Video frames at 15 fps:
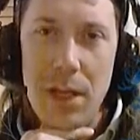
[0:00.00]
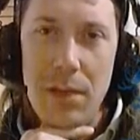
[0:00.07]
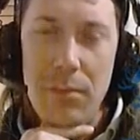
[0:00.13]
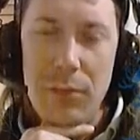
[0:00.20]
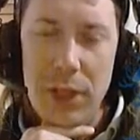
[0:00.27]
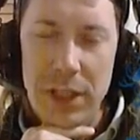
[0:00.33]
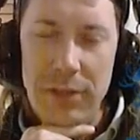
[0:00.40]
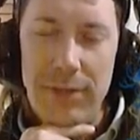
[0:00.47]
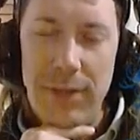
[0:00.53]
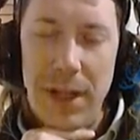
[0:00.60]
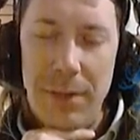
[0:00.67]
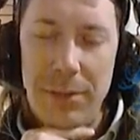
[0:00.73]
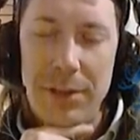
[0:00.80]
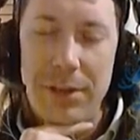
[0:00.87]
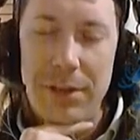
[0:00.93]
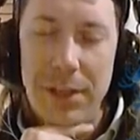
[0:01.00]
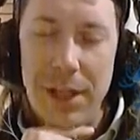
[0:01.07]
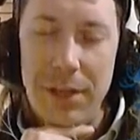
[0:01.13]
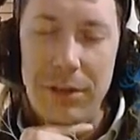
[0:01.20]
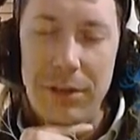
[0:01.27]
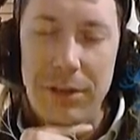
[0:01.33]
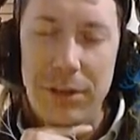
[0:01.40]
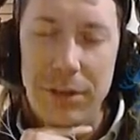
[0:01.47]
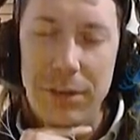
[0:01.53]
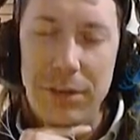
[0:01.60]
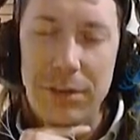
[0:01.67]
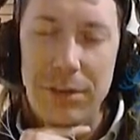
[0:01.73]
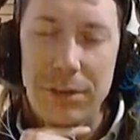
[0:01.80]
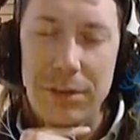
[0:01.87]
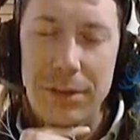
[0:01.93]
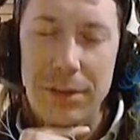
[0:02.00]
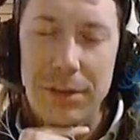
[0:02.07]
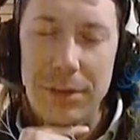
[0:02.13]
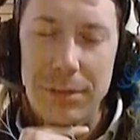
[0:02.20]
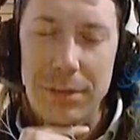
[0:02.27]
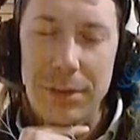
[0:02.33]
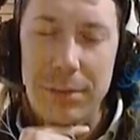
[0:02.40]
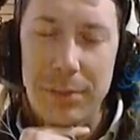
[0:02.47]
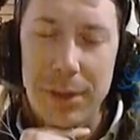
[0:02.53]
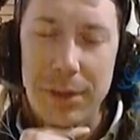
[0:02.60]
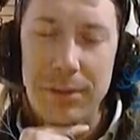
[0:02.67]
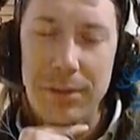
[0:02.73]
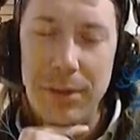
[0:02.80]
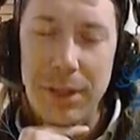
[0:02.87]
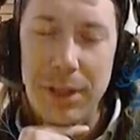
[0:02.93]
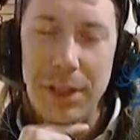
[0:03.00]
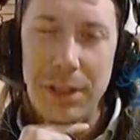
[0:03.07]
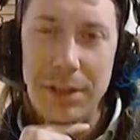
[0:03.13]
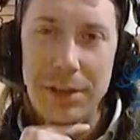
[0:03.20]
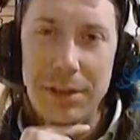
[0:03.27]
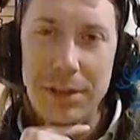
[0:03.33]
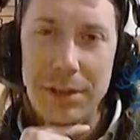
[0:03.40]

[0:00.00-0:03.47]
brings families together too. It's a beautiful thing.